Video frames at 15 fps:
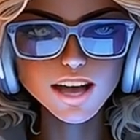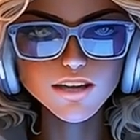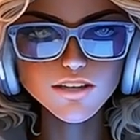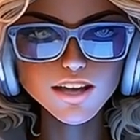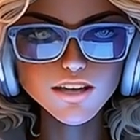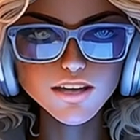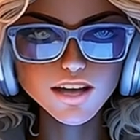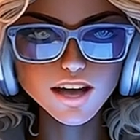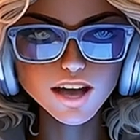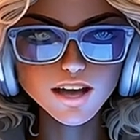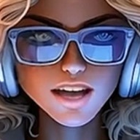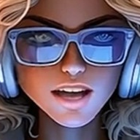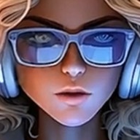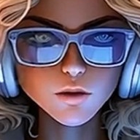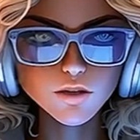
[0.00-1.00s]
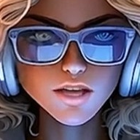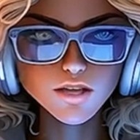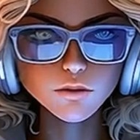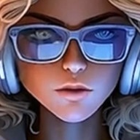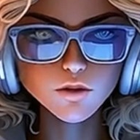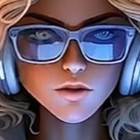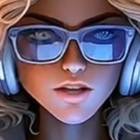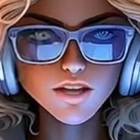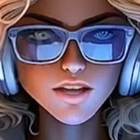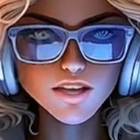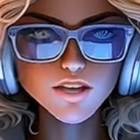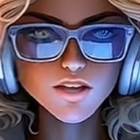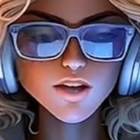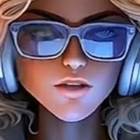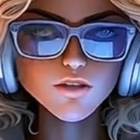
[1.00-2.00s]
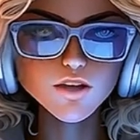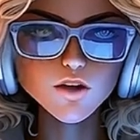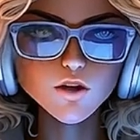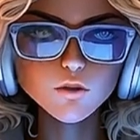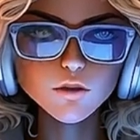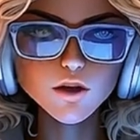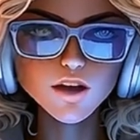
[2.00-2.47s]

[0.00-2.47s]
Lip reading: what consumers will want months or even years